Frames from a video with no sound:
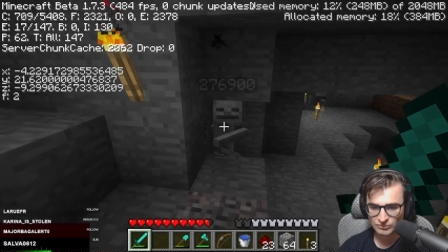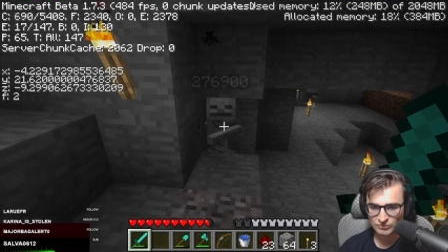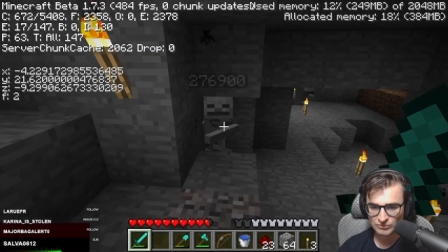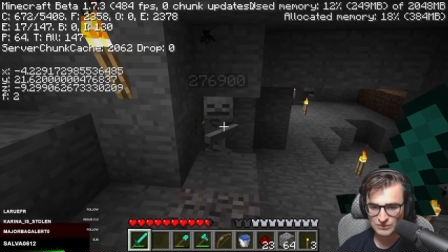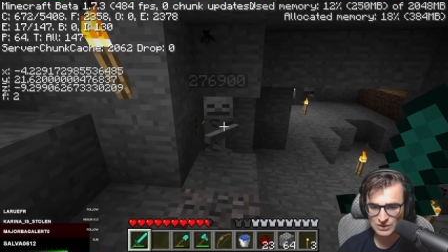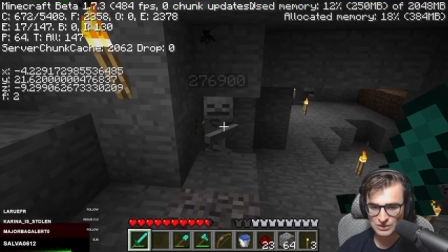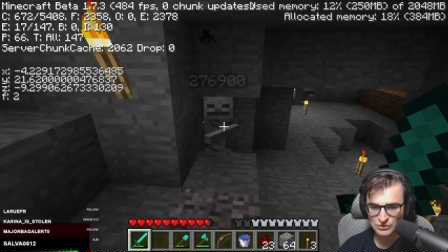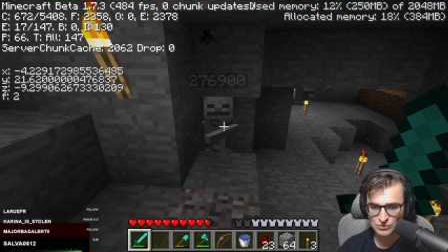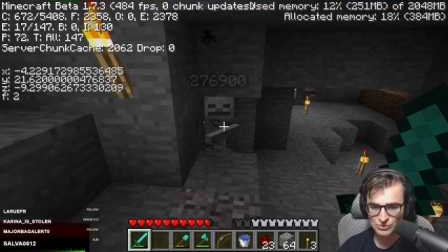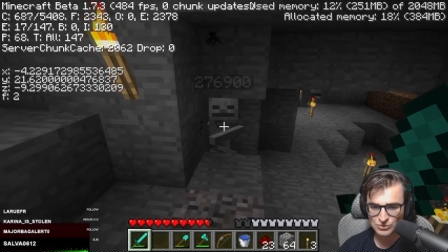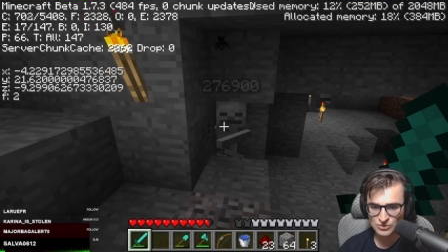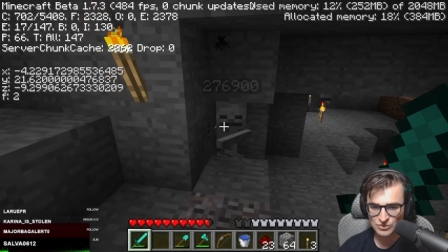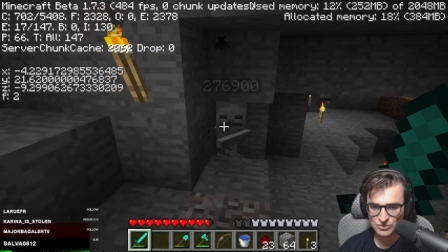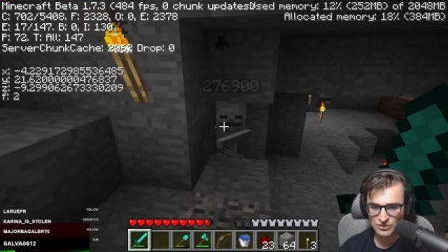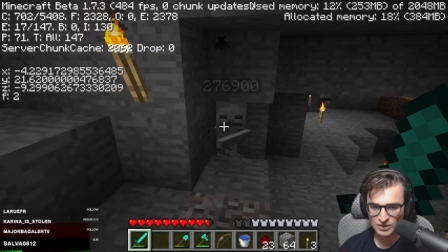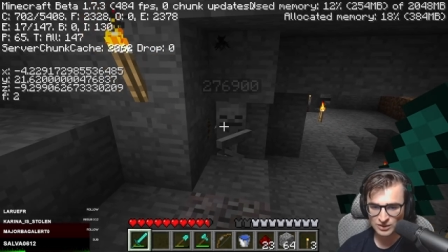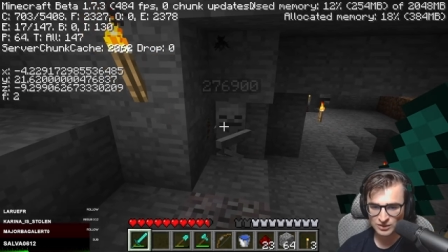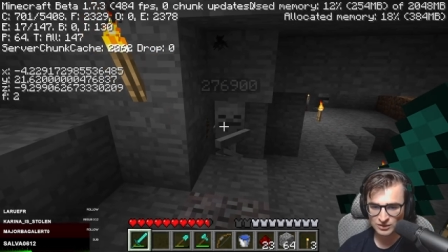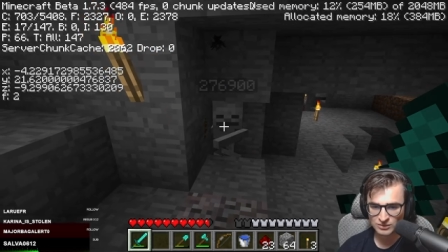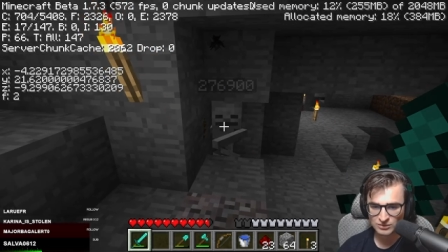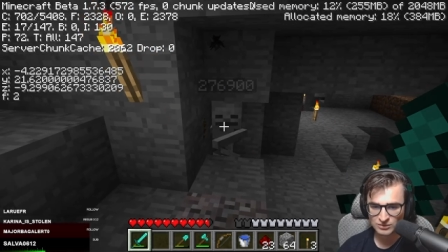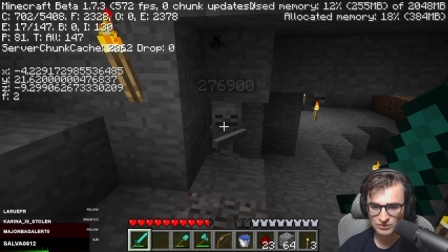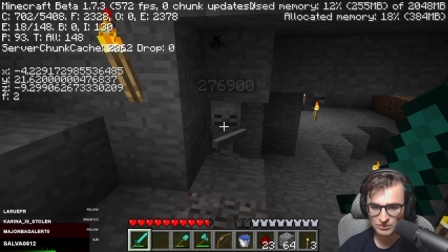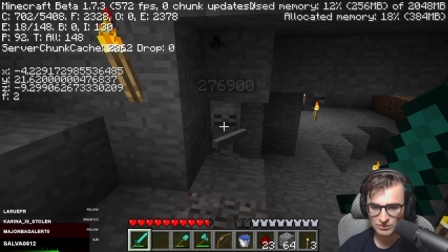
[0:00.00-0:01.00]

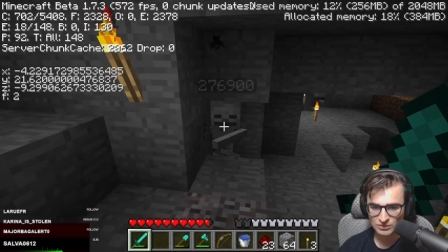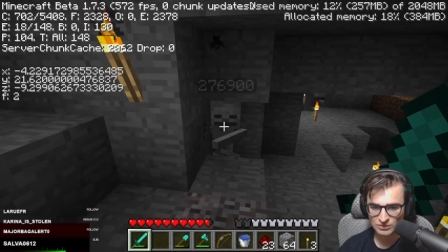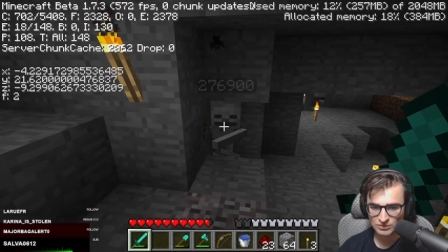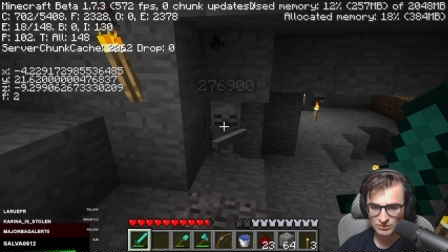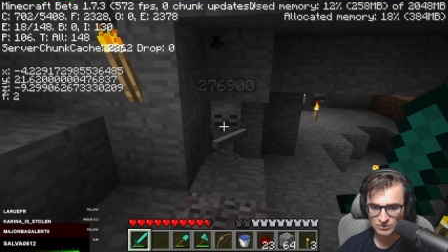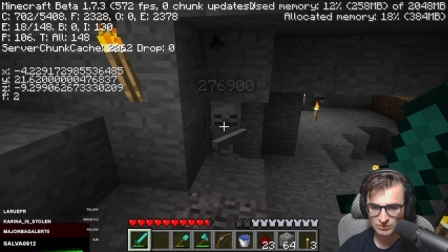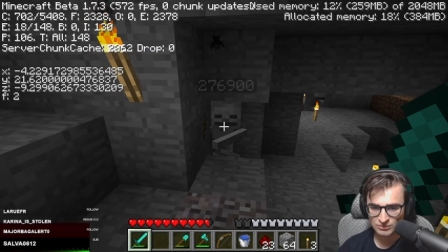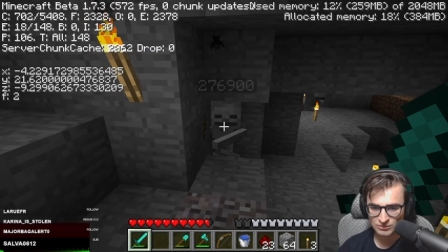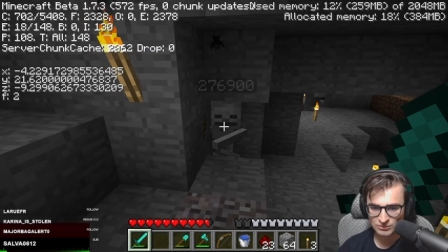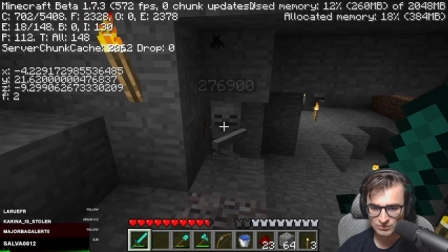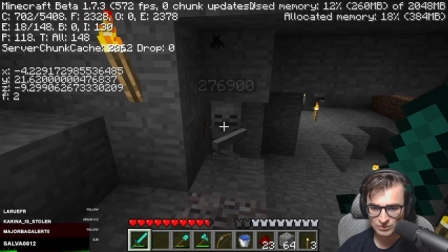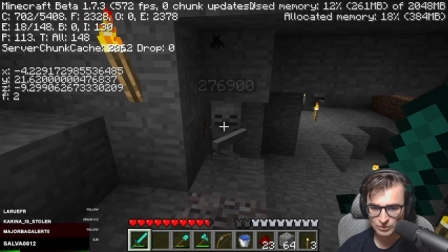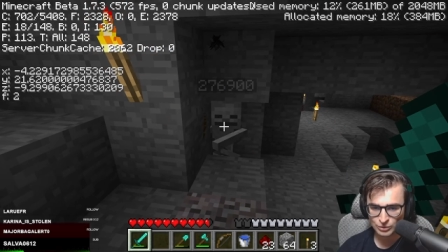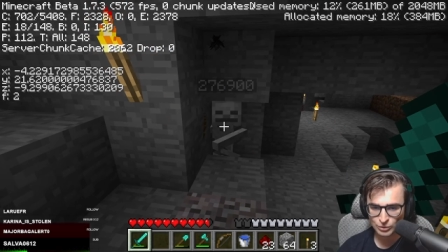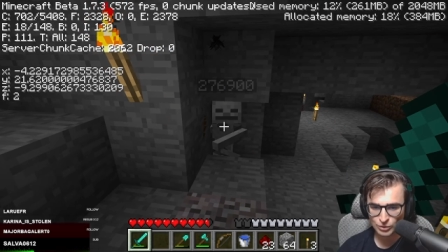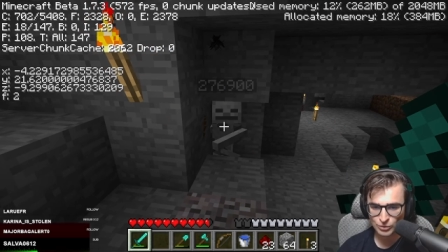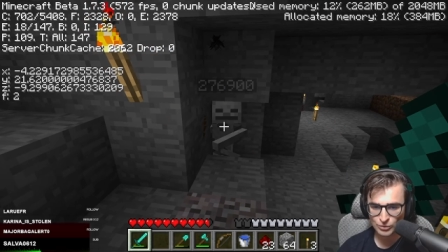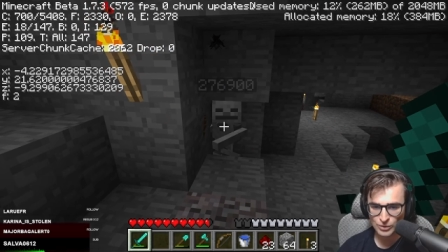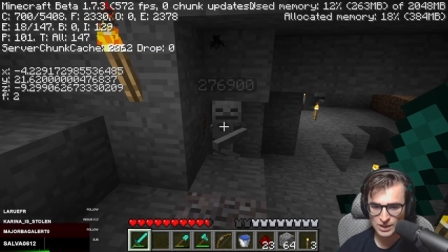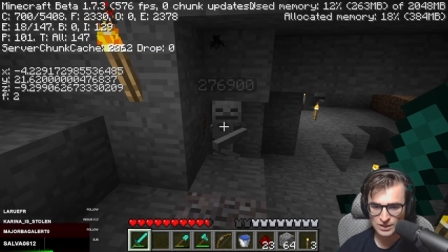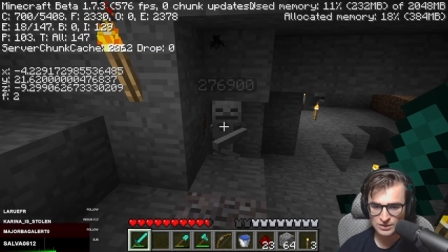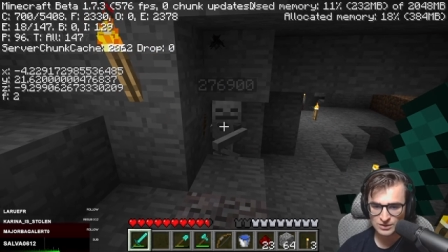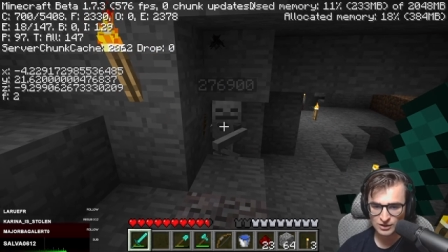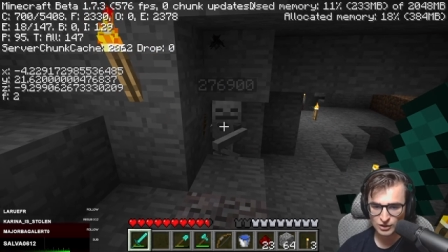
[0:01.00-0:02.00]
Interesting. You're
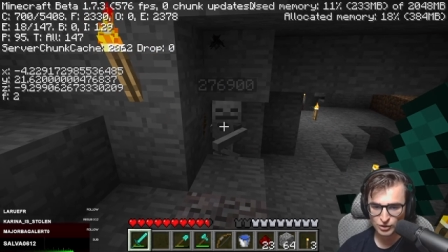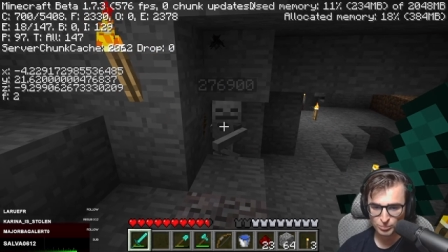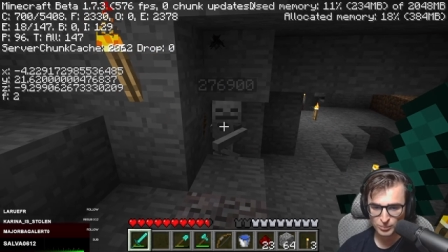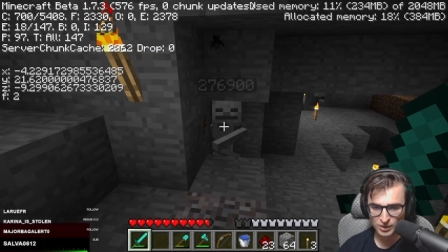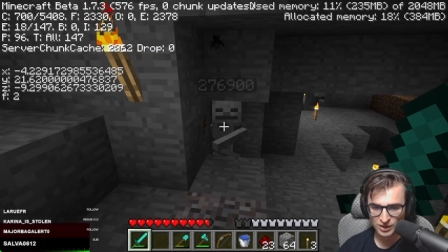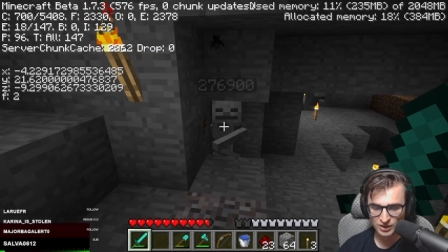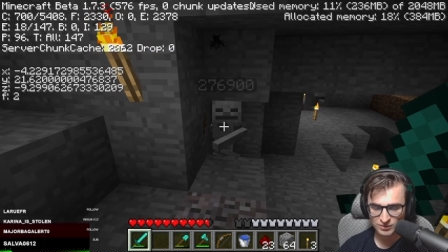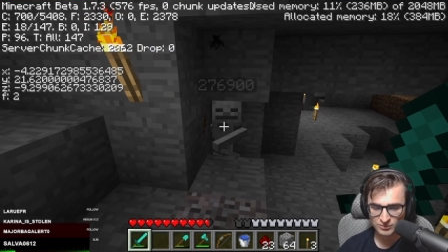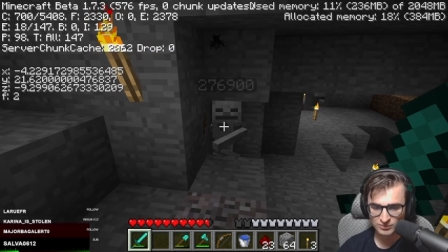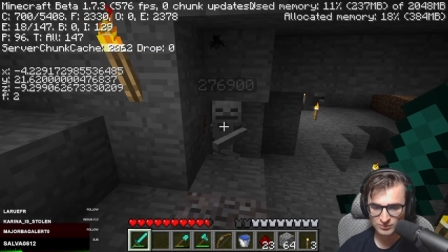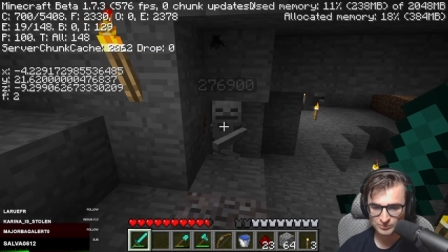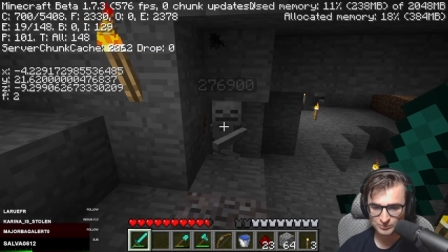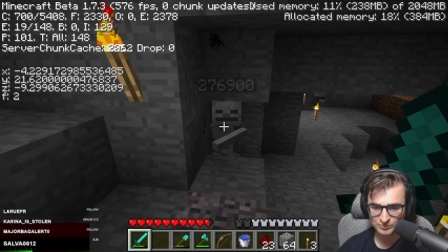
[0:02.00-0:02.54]
right there, man.